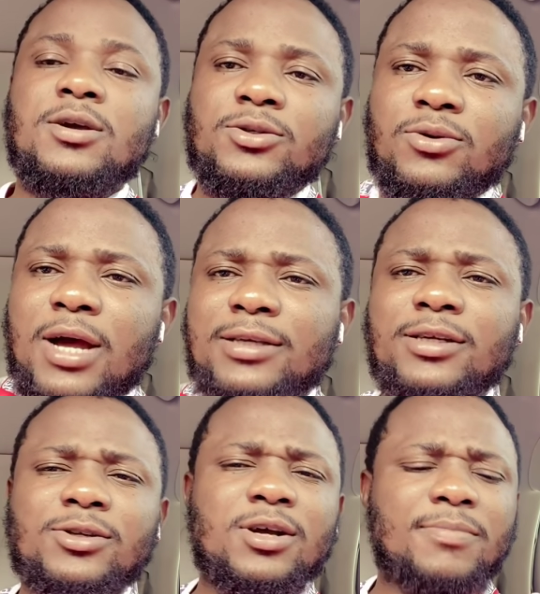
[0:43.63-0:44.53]
So guys,
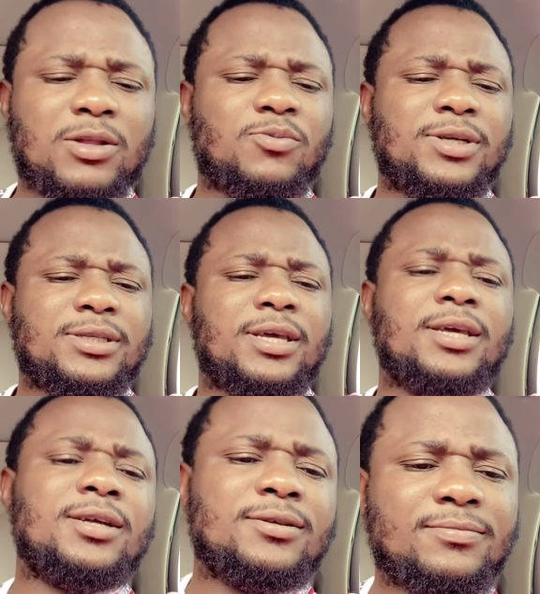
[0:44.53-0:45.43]
let's talk about
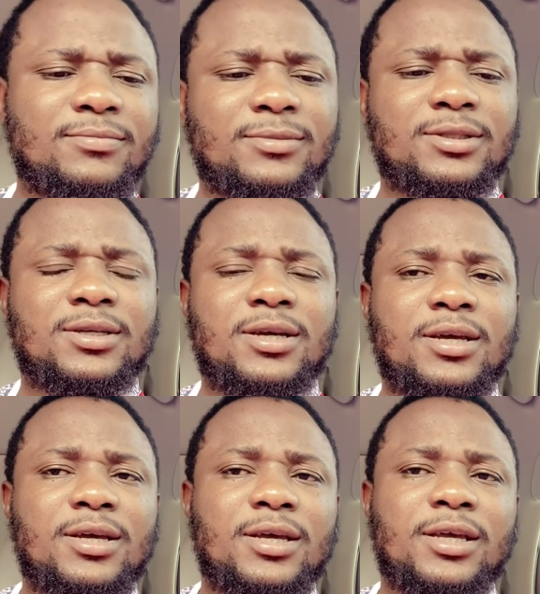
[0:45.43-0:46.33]
Wizkid.
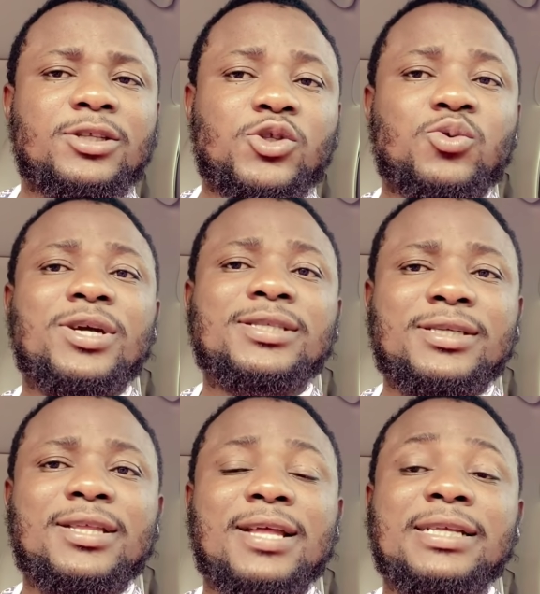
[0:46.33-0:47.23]
In
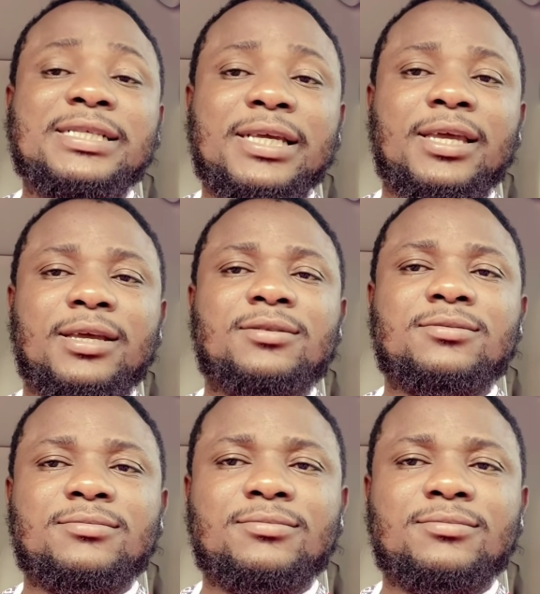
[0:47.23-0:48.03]
2019,